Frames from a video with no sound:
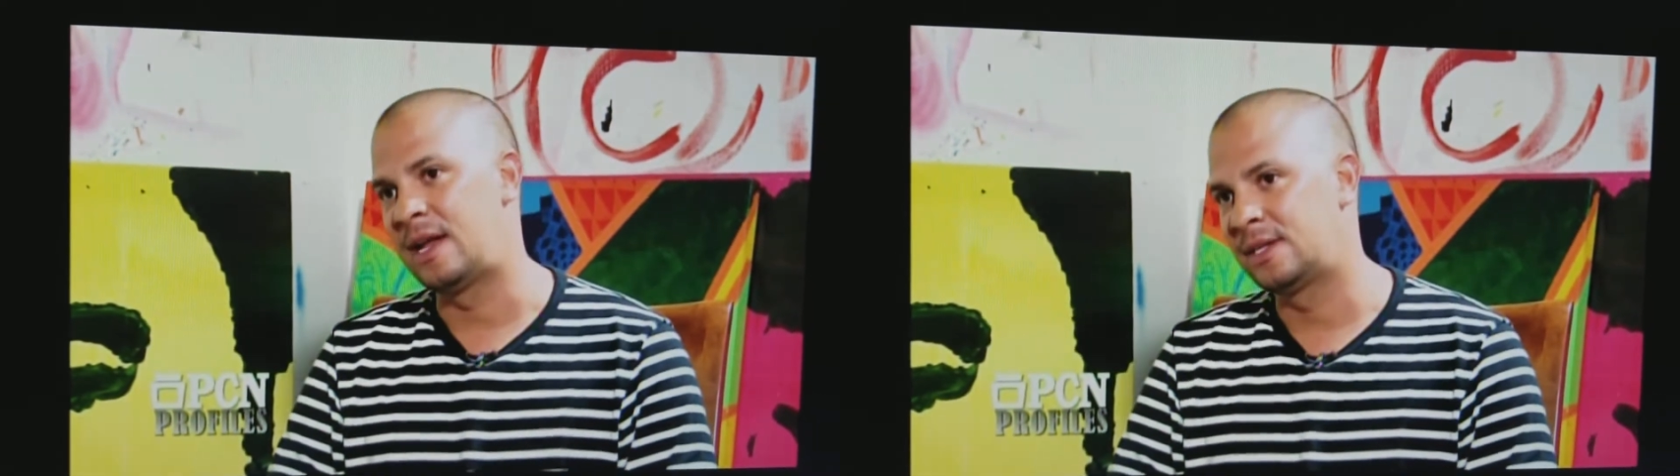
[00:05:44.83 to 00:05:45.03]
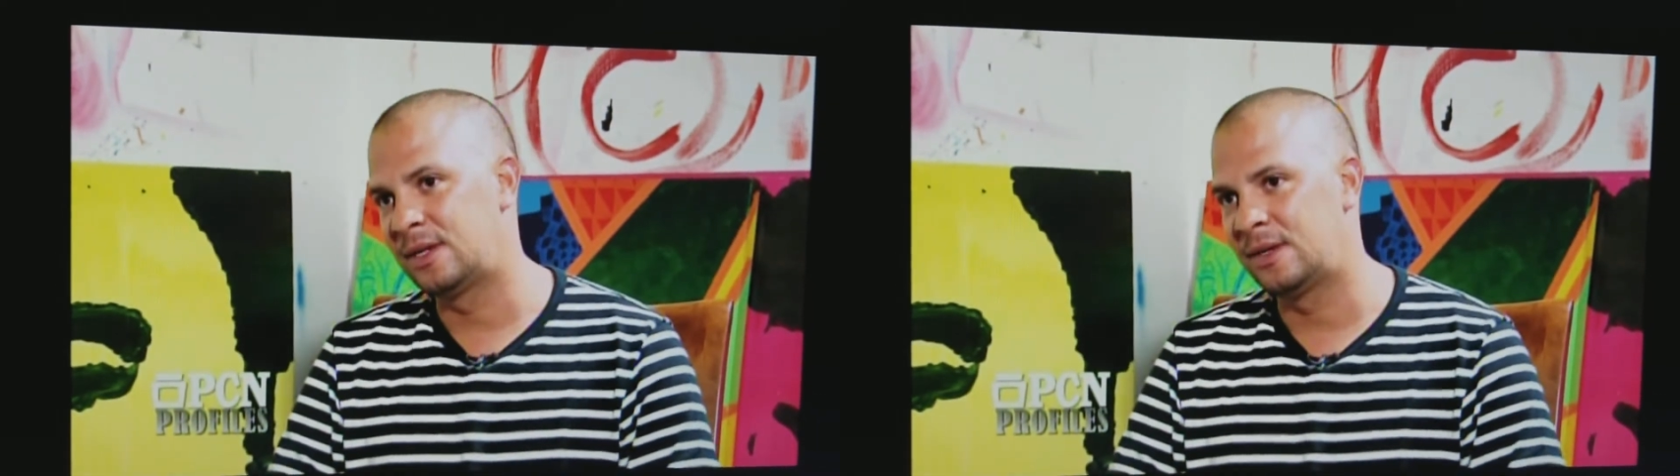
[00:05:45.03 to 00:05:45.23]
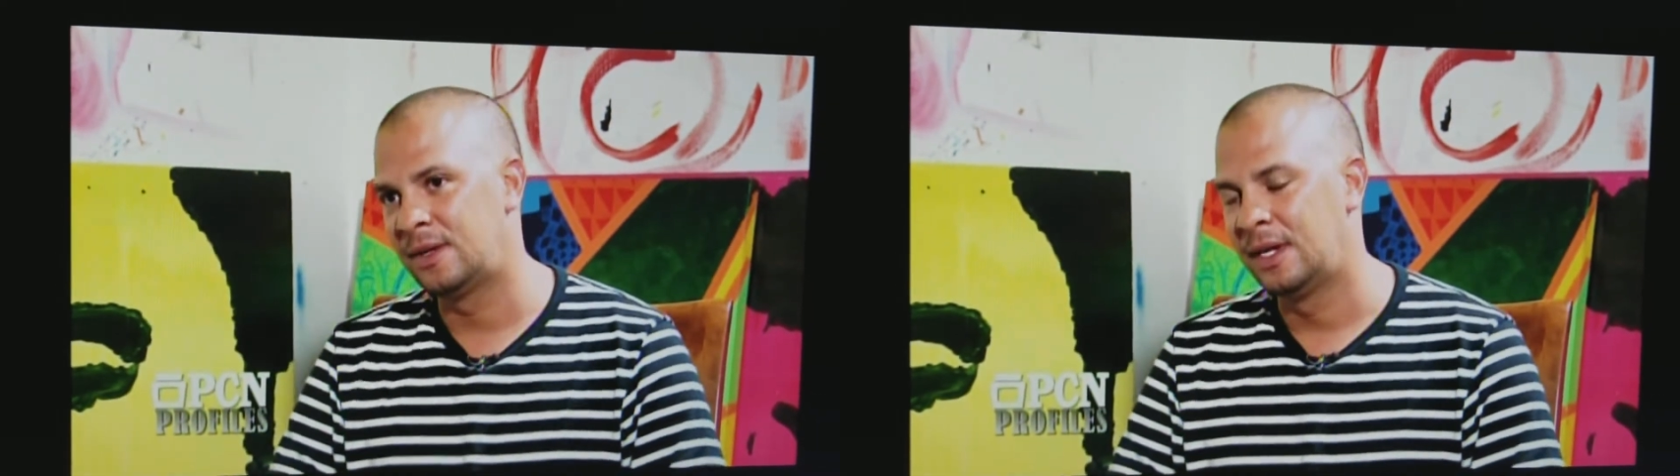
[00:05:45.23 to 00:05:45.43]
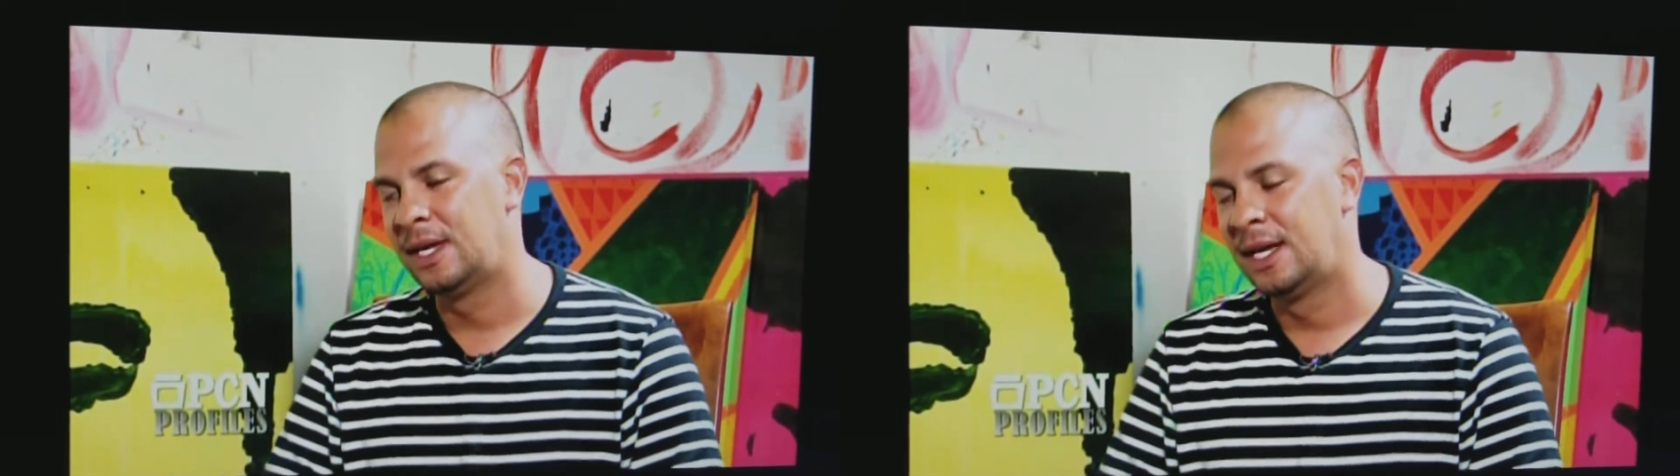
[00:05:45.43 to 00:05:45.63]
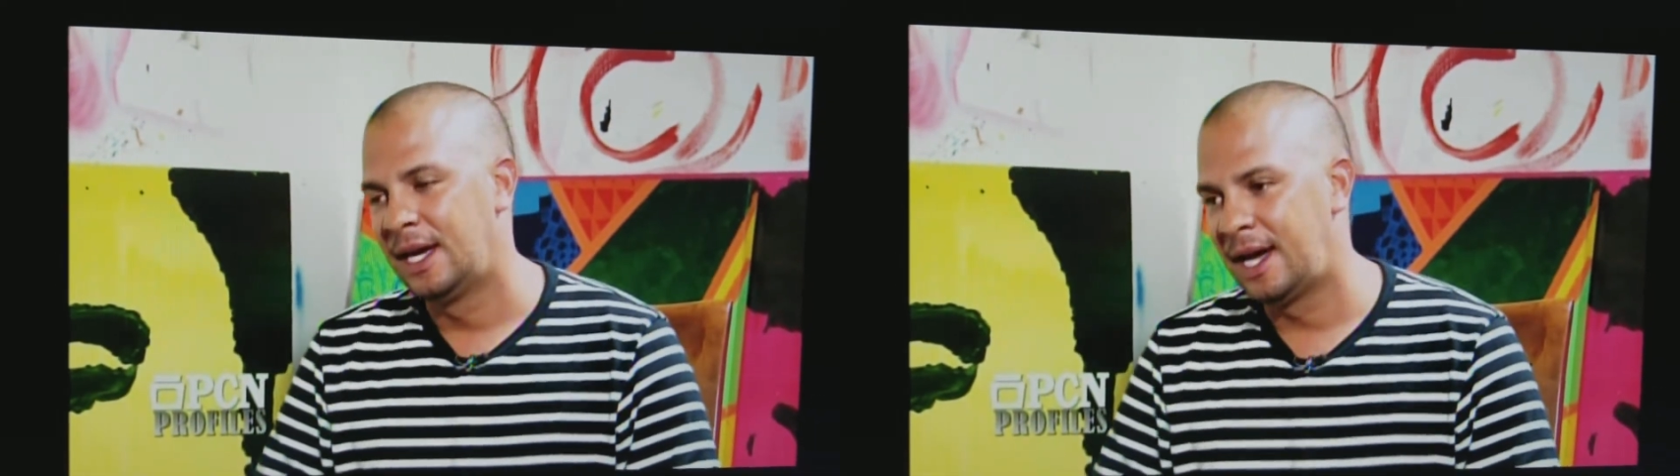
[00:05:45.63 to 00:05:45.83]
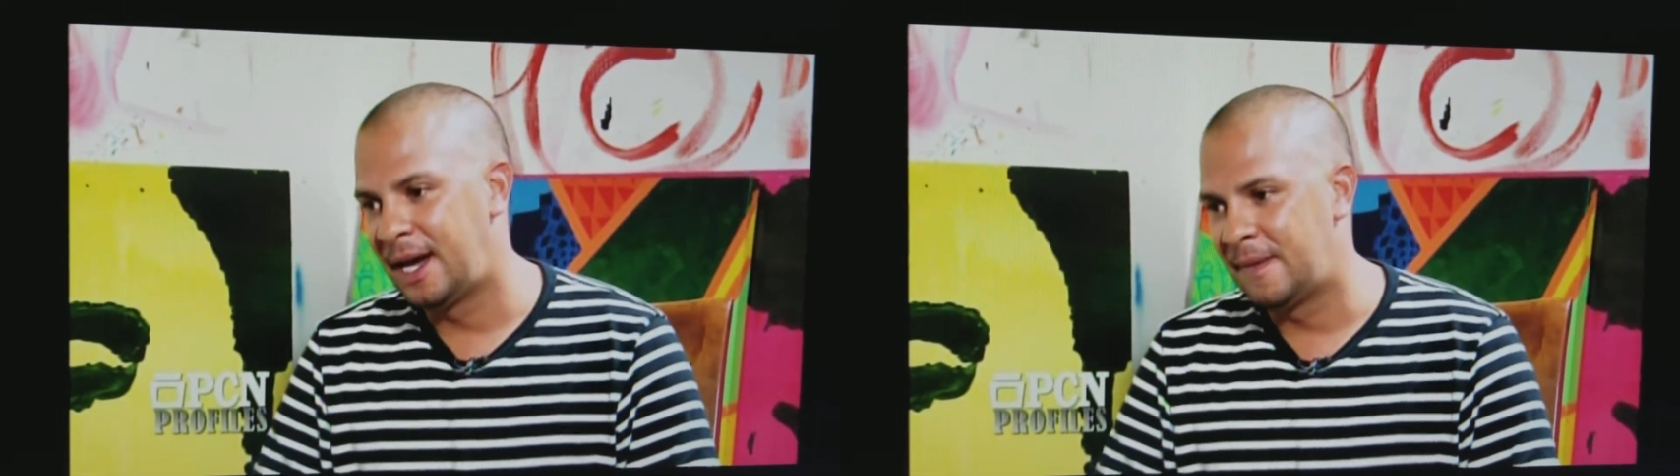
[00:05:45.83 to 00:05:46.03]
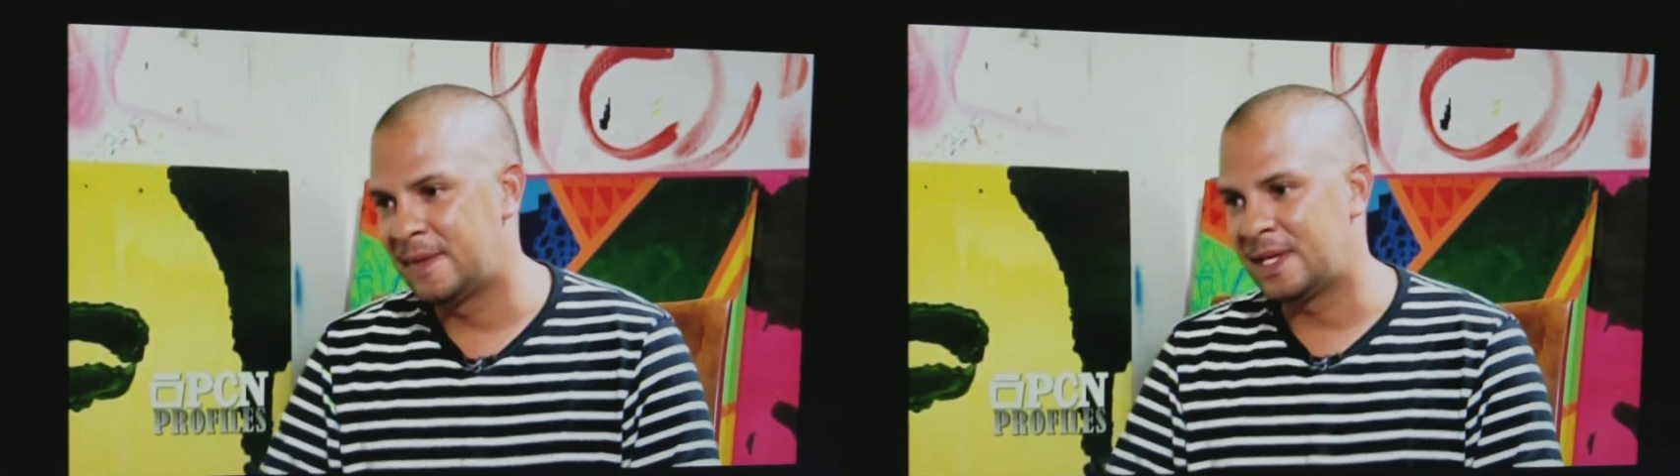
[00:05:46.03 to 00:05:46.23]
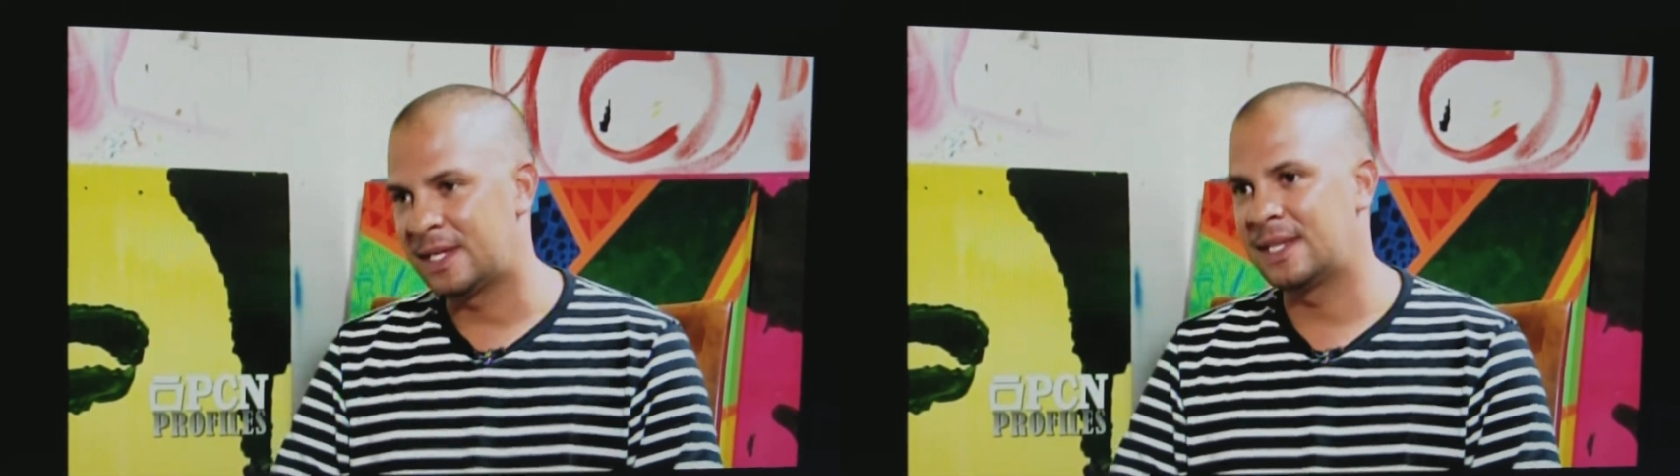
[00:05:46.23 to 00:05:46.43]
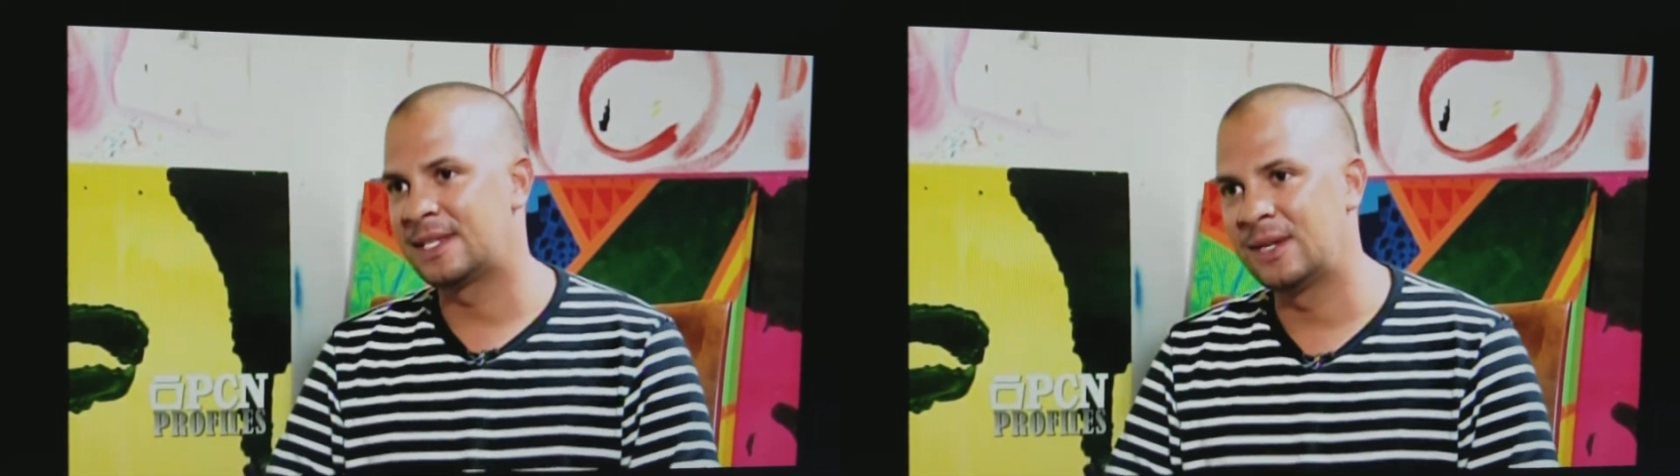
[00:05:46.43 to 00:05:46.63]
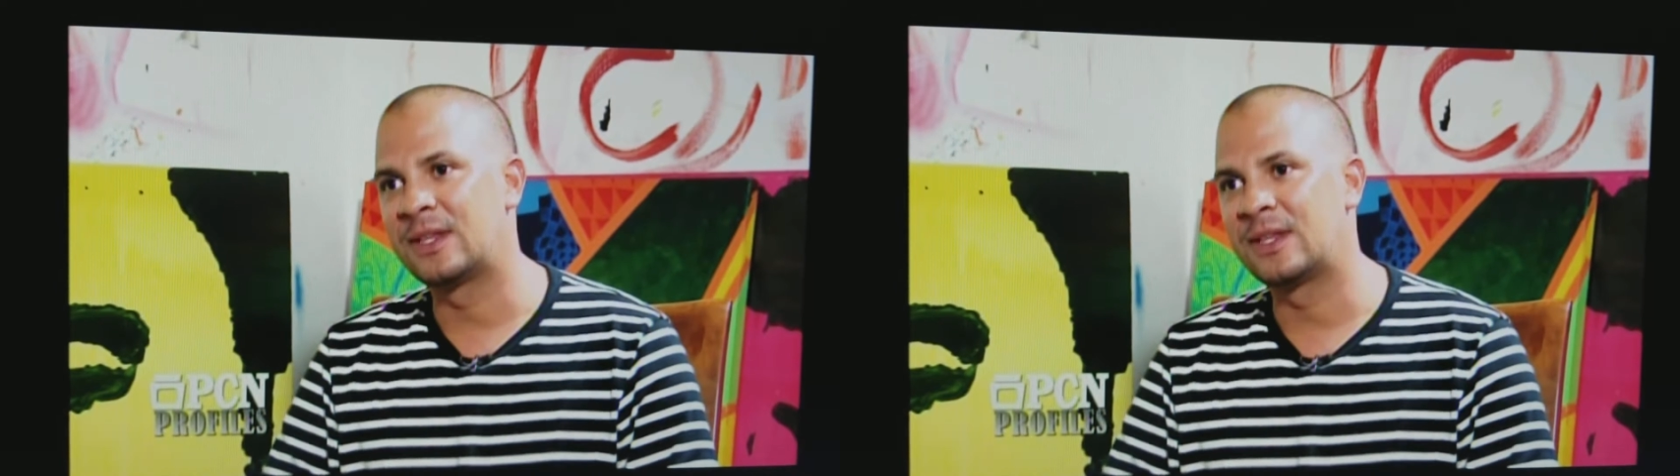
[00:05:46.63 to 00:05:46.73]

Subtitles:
So it's little things.